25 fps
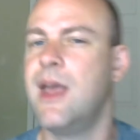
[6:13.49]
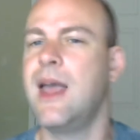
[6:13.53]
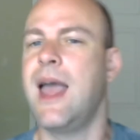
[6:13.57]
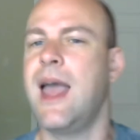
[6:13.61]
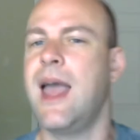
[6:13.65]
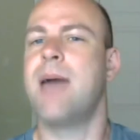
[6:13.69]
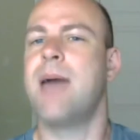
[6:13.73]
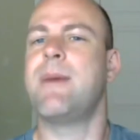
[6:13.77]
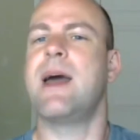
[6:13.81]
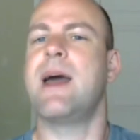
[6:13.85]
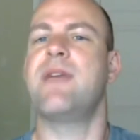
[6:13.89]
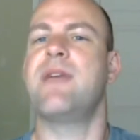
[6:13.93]

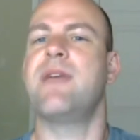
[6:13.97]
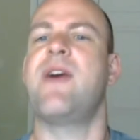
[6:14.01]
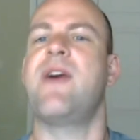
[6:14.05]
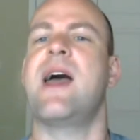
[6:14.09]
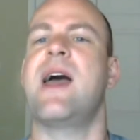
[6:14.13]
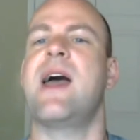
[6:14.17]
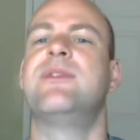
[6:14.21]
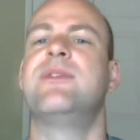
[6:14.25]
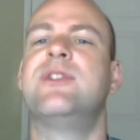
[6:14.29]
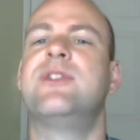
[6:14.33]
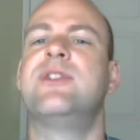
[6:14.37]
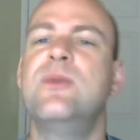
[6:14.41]

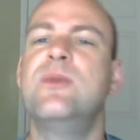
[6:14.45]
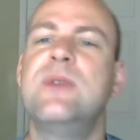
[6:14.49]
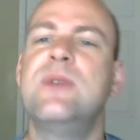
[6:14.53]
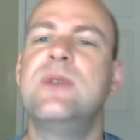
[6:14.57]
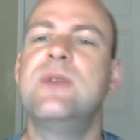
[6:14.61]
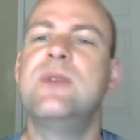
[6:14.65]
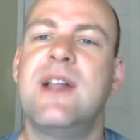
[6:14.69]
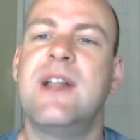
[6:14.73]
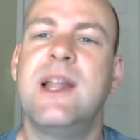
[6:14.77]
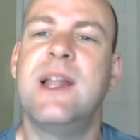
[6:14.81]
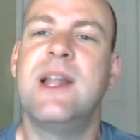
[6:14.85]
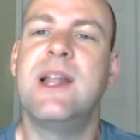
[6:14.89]
MI5 soon
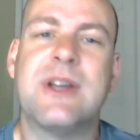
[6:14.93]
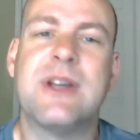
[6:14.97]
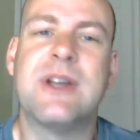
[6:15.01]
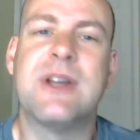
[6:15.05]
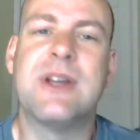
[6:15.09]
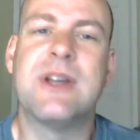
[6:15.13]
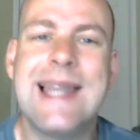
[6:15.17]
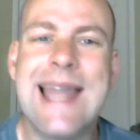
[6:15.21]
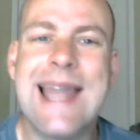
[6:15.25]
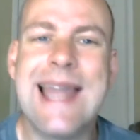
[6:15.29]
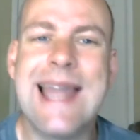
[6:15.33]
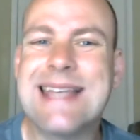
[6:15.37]
developed a
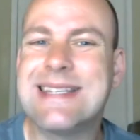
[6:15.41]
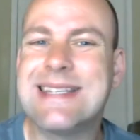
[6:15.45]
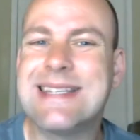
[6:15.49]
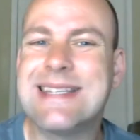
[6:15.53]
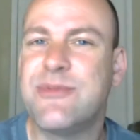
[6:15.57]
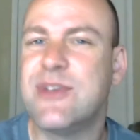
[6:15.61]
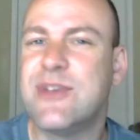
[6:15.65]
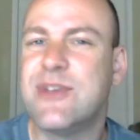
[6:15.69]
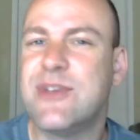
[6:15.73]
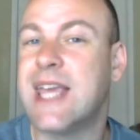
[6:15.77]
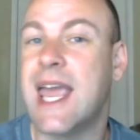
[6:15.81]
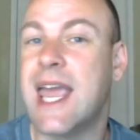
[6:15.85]

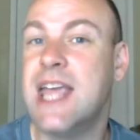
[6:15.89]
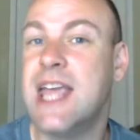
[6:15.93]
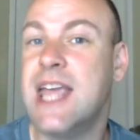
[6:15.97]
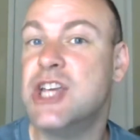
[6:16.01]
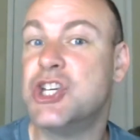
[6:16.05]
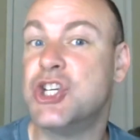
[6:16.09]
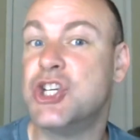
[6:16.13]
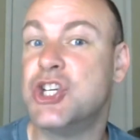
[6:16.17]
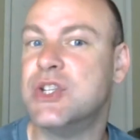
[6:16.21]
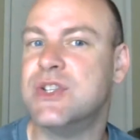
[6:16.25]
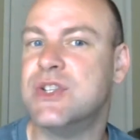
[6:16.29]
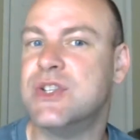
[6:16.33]

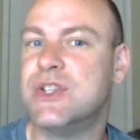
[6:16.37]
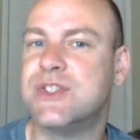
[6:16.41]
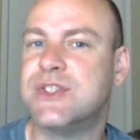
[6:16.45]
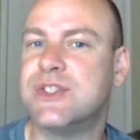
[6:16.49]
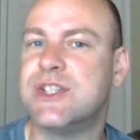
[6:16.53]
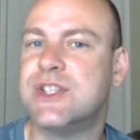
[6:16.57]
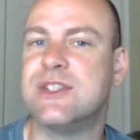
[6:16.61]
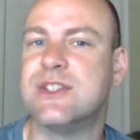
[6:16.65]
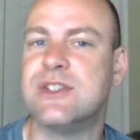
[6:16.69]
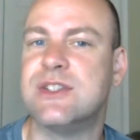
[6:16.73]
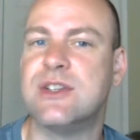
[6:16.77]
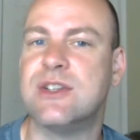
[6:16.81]
classification
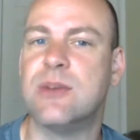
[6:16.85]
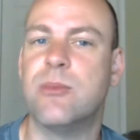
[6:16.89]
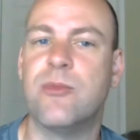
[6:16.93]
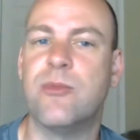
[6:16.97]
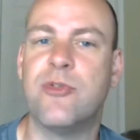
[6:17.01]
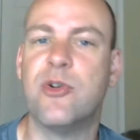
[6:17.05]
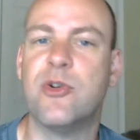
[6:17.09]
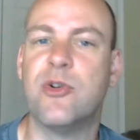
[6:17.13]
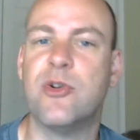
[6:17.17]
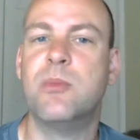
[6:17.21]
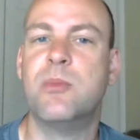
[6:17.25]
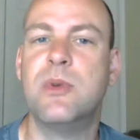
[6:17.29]
system
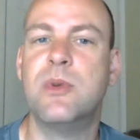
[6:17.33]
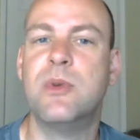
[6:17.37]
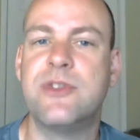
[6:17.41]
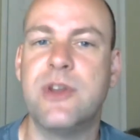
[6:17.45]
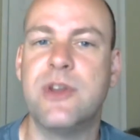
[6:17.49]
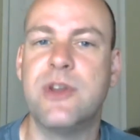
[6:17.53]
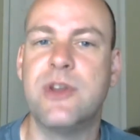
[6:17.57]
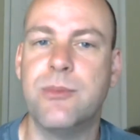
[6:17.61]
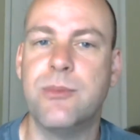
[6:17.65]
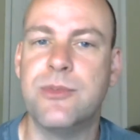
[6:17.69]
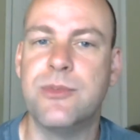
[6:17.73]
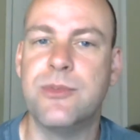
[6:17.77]
for
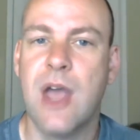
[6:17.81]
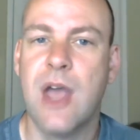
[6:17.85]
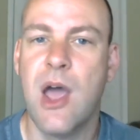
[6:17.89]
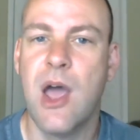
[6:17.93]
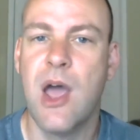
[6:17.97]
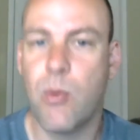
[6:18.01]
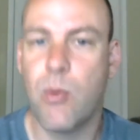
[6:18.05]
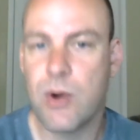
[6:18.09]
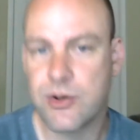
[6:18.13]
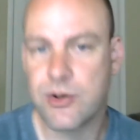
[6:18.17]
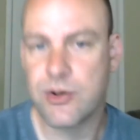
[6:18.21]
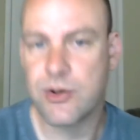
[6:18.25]
Muslims
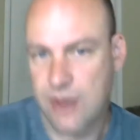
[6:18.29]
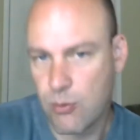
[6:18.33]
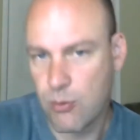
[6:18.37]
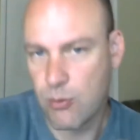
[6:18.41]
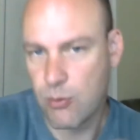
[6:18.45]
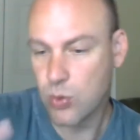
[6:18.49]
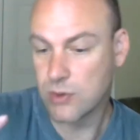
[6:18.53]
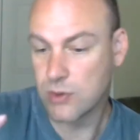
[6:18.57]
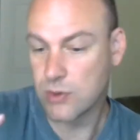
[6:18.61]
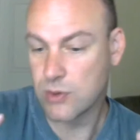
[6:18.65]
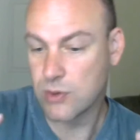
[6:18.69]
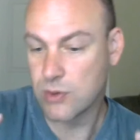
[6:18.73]
where some
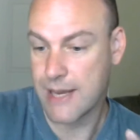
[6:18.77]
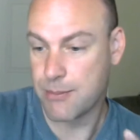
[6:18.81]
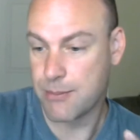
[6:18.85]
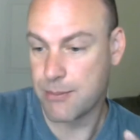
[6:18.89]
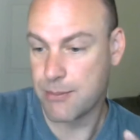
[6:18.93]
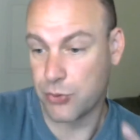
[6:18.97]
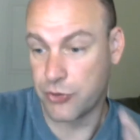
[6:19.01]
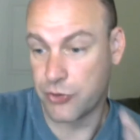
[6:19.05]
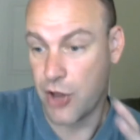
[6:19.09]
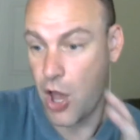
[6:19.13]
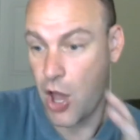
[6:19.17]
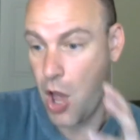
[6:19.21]
were
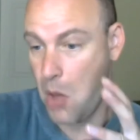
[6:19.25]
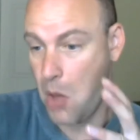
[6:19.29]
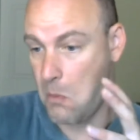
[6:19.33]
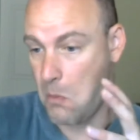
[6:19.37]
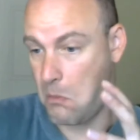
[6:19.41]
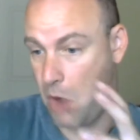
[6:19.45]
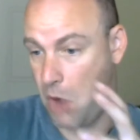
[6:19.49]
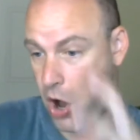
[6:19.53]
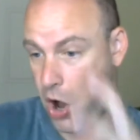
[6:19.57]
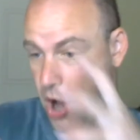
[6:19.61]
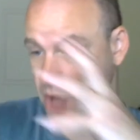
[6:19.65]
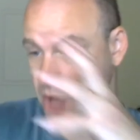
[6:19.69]
labeled
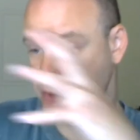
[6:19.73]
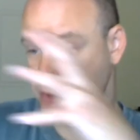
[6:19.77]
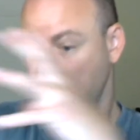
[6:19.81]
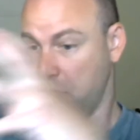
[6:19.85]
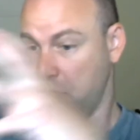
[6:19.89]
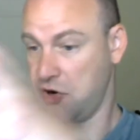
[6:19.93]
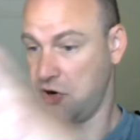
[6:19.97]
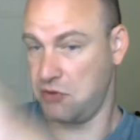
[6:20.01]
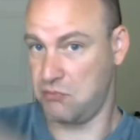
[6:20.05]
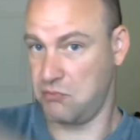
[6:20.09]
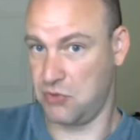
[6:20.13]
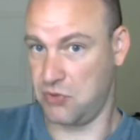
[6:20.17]

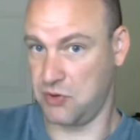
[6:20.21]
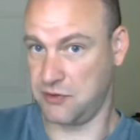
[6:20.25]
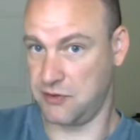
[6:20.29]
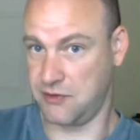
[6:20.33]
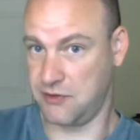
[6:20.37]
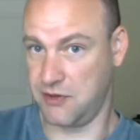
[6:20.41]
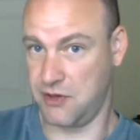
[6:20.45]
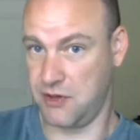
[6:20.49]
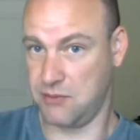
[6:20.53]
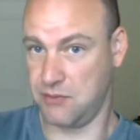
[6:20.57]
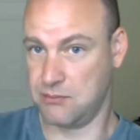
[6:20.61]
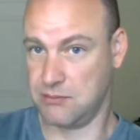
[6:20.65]
moderate
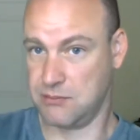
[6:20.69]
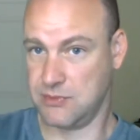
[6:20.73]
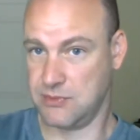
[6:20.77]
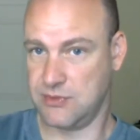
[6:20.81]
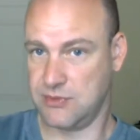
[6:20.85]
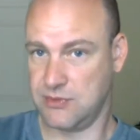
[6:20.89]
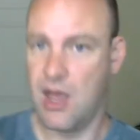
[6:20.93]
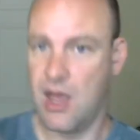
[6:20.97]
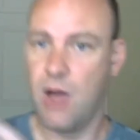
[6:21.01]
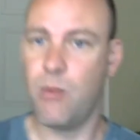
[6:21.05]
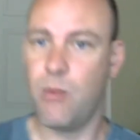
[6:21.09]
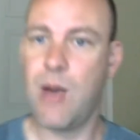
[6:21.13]

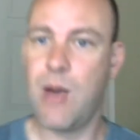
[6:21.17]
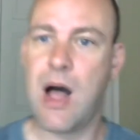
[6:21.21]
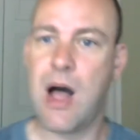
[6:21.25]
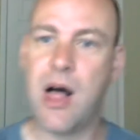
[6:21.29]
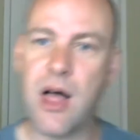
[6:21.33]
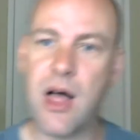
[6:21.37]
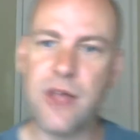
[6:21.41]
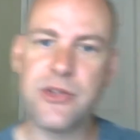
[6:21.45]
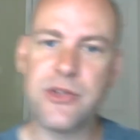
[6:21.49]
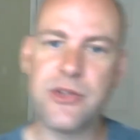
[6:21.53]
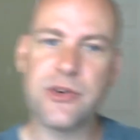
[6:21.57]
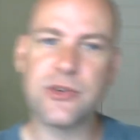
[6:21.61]
Muslims, while
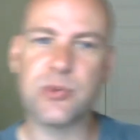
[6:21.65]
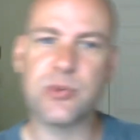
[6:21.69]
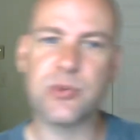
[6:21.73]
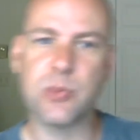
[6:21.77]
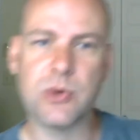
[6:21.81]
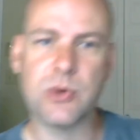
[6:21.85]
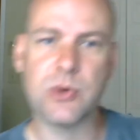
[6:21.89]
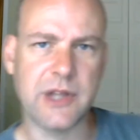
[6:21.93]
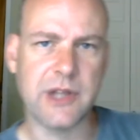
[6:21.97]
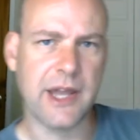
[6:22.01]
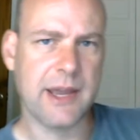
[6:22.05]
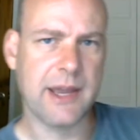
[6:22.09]
others
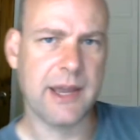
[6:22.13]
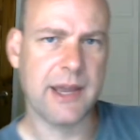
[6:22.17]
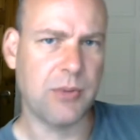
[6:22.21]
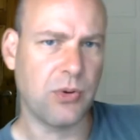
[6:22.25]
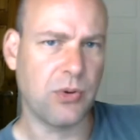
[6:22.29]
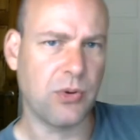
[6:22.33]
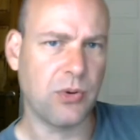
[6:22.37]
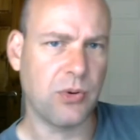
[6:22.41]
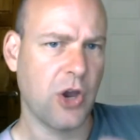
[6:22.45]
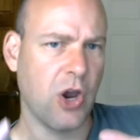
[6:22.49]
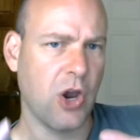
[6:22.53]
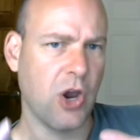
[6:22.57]
were
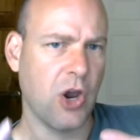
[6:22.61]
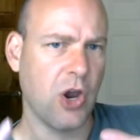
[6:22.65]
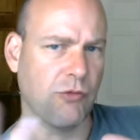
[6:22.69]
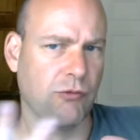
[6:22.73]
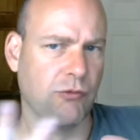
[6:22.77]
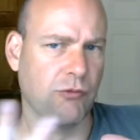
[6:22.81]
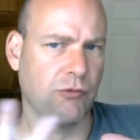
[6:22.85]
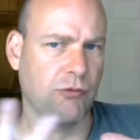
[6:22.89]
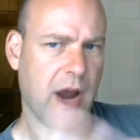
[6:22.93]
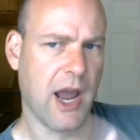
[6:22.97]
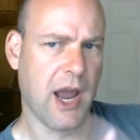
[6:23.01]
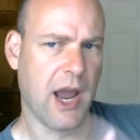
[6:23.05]
labeled
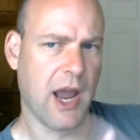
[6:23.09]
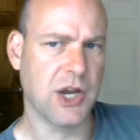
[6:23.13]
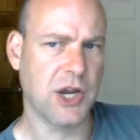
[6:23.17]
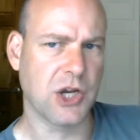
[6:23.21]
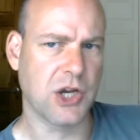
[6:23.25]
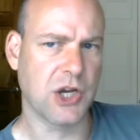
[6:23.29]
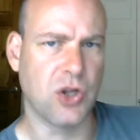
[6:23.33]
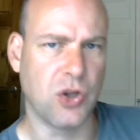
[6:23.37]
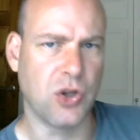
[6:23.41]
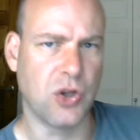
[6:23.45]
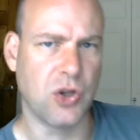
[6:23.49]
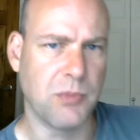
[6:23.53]

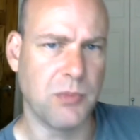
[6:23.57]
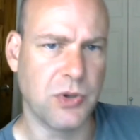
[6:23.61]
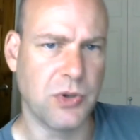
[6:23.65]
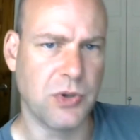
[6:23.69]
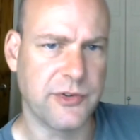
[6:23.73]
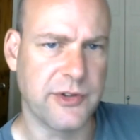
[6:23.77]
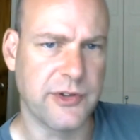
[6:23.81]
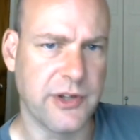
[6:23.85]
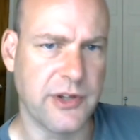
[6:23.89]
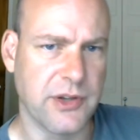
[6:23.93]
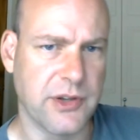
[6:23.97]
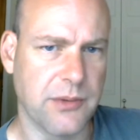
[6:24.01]
radical
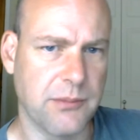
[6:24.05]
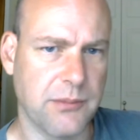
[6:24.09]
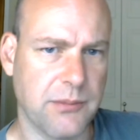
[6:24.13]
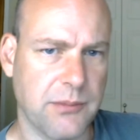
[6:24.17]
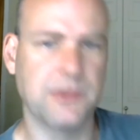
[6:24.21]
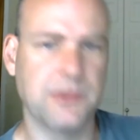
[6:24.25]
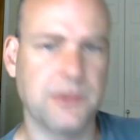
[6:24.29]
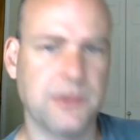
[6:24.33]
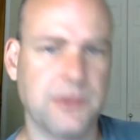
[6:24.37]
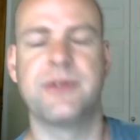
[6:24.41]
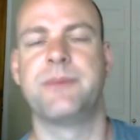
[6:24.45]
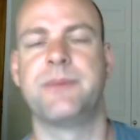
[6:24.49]

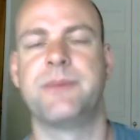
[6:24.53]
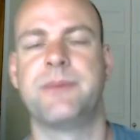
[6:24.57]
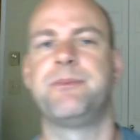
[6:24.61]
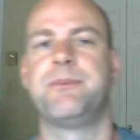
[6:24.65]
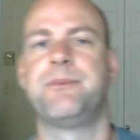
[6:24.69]
Muslims.